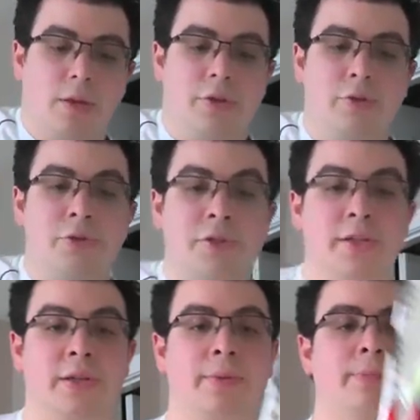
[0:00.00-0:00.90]
and you're just
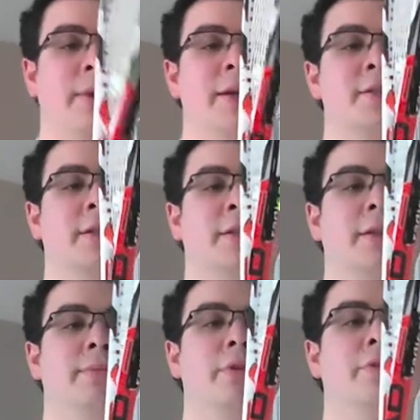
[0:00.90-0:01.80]
going to be basically
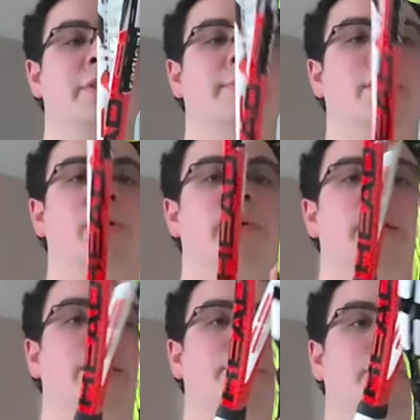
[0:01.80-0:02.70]
moving the ball
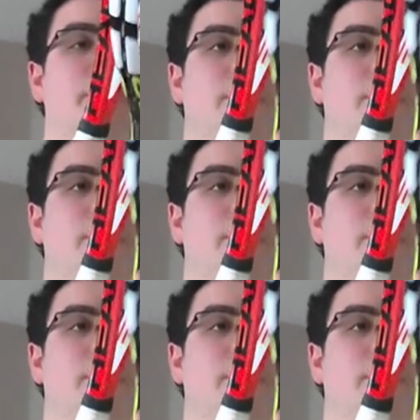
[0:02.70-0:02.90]
up.